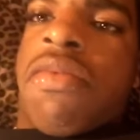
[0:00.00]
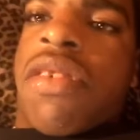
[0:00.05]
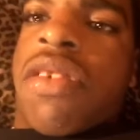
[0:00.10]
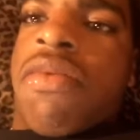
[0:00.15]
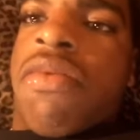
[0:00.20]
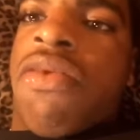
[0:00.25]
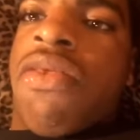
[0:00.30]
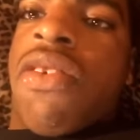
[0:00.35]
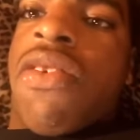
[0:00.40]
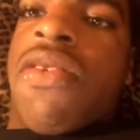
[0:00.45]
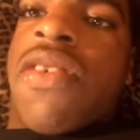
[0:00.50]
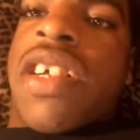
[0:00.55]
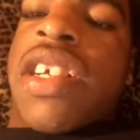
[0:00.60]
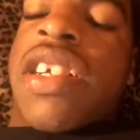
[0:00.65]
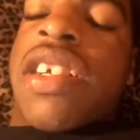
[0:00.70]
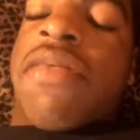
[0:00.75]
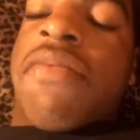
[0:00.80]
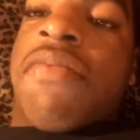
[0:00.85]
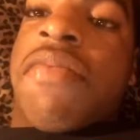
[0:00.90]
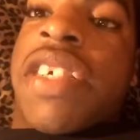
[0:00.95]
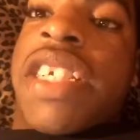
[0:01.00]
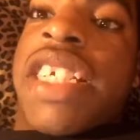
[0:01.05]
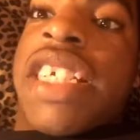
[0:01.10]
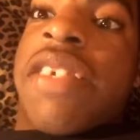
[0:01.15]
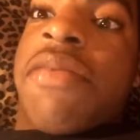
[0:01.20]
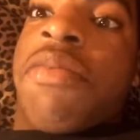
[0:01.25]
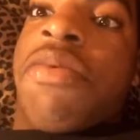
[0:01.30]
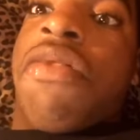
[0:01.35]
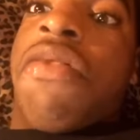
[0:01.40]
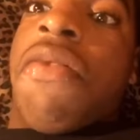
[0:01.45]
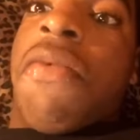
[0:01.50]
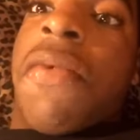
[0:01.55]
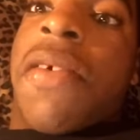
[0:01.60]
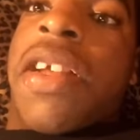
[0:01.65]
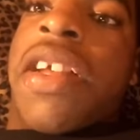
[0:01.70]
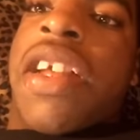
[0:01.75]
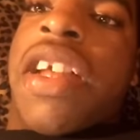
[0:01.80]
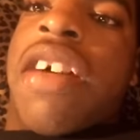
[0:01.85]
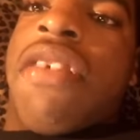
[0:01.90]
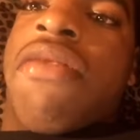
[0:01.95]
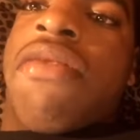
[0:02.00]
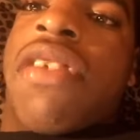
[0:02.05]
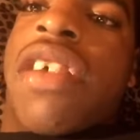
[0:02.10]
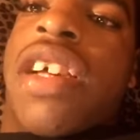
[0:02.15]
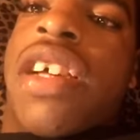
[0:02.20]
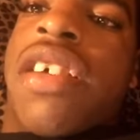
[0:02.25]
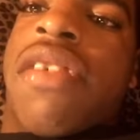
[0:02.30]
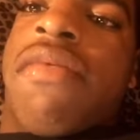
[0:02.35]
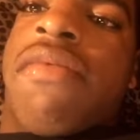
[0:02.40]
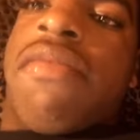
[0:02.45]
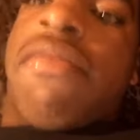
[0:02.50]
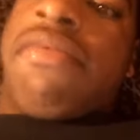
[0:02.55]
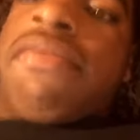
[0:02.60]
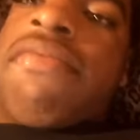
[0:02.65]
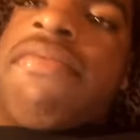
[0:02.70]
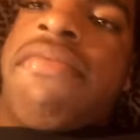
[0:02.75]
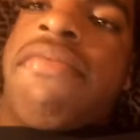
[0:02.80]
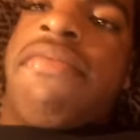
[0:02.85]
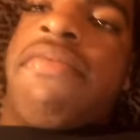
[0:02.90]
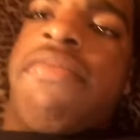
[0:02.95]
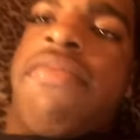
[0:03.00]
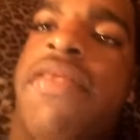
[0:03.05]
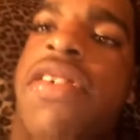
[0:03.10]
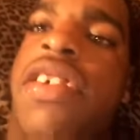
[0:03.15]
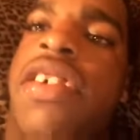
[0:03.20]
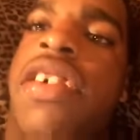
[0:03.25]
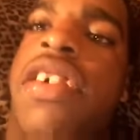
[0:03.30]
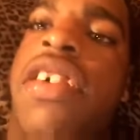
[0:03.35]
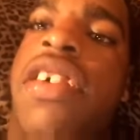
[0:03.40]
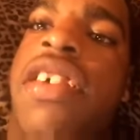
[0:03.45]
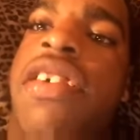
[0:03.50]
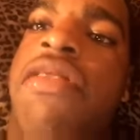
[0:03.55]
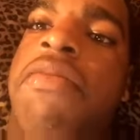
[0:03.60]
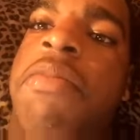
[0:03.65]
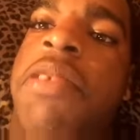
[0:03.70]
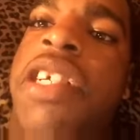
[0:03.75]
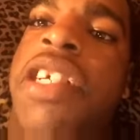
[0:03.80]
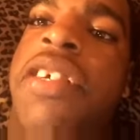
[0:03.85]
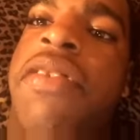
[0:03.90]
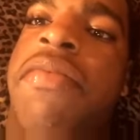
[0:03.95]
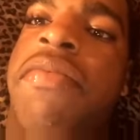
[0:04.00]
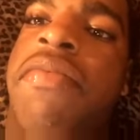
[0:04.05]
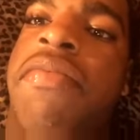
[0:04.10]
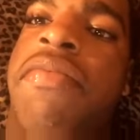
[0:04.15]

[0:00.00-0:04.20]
I'm growing it. I'm really I'm growing it out like for a good little minute.